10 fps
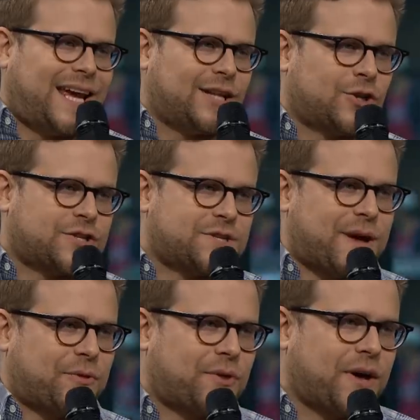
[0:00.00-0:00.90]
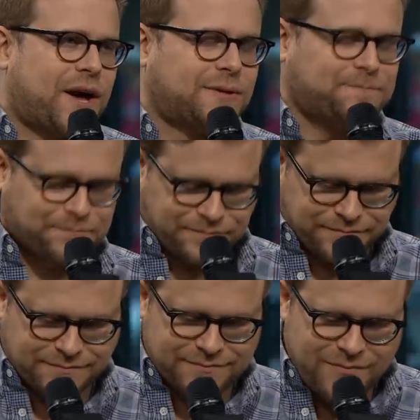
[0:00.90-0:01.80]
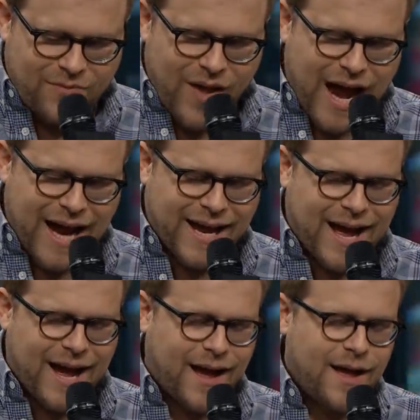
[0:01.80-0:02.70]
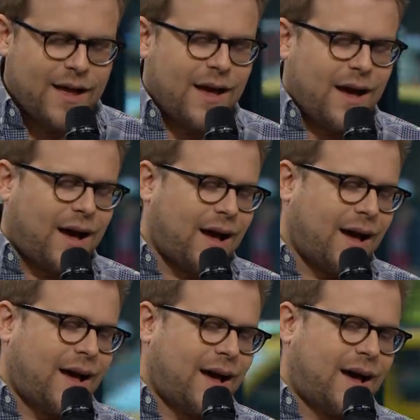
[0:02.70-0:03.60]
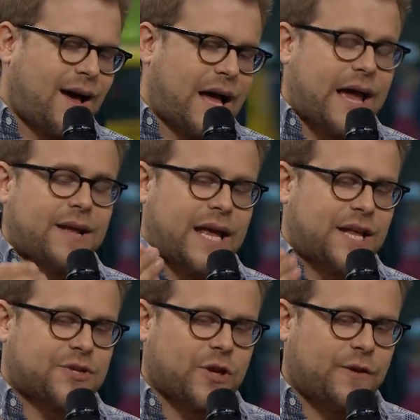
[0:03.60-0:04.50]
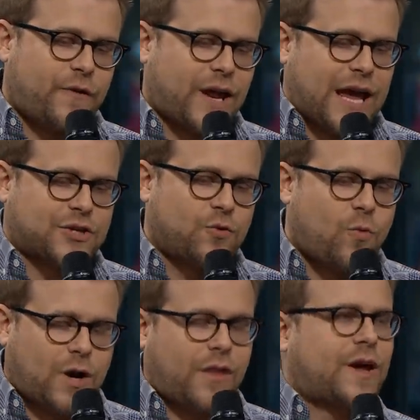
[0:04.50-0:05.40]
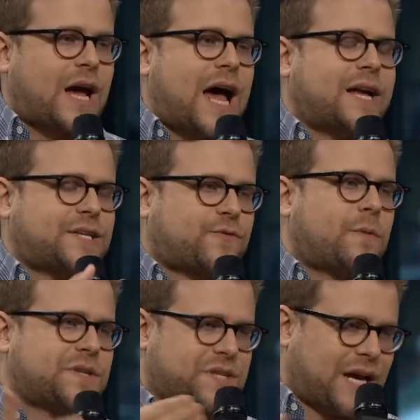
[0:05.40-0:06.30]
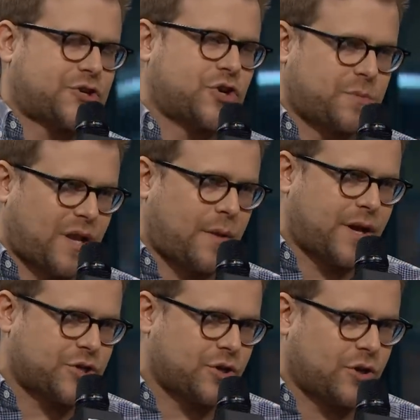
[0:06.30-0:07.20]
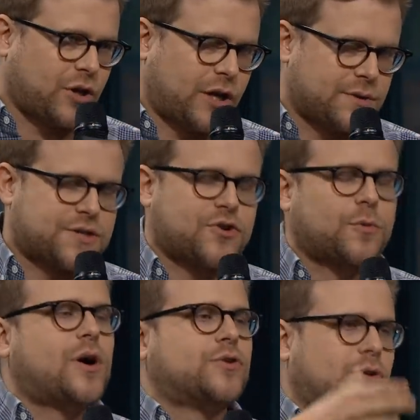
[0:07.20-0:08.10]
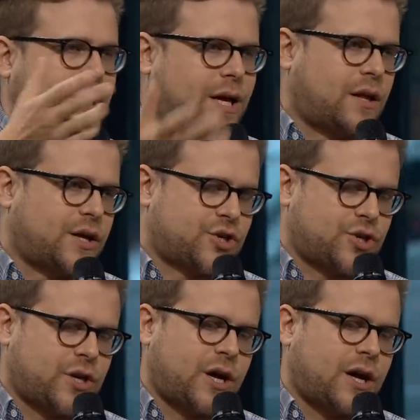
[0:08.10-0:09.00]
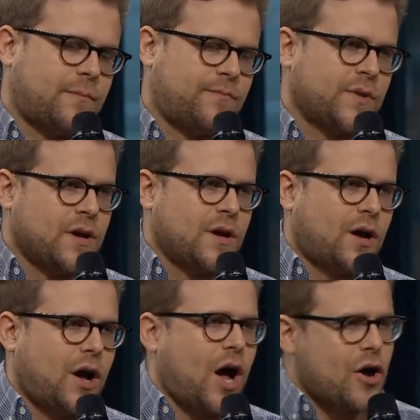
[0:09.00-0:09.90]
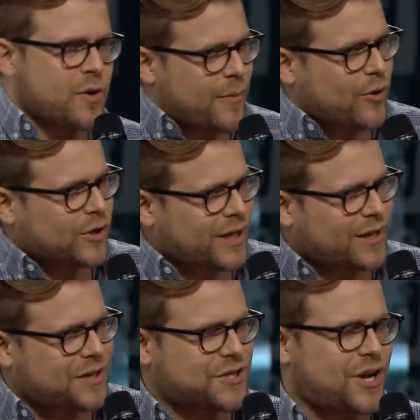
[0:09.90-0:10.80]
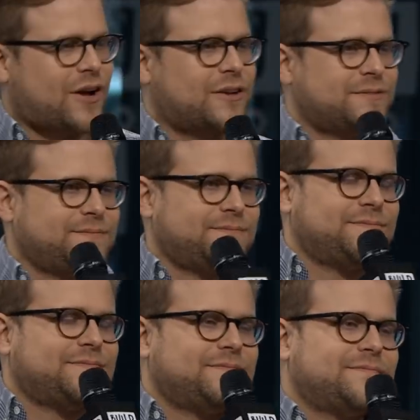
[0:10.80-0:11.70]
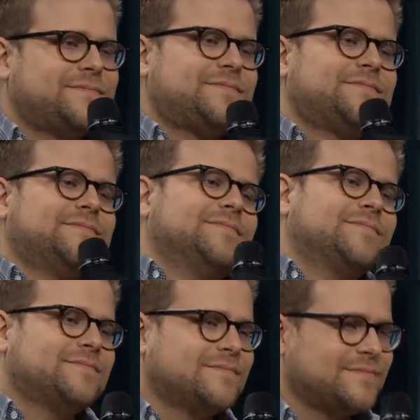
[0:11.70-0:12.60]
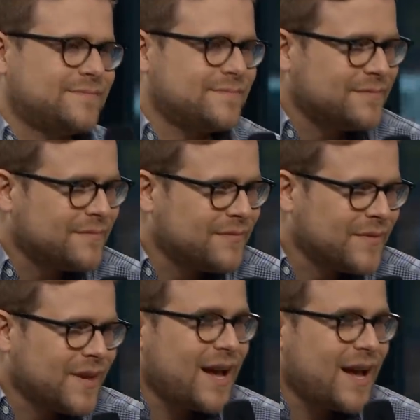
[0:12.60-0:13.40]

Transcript: Horseman? Hitler Smith. Right, um, yeah. I... Uh, Uh, it, it's really funny, actually. One of the guys from the sketch group that I mentioned earlier is this group called Old English. Um, of course, I remember. Oh, Old you English. Remember Old English? Yes, oh. I remember the uh, Breakfast at Tiffany's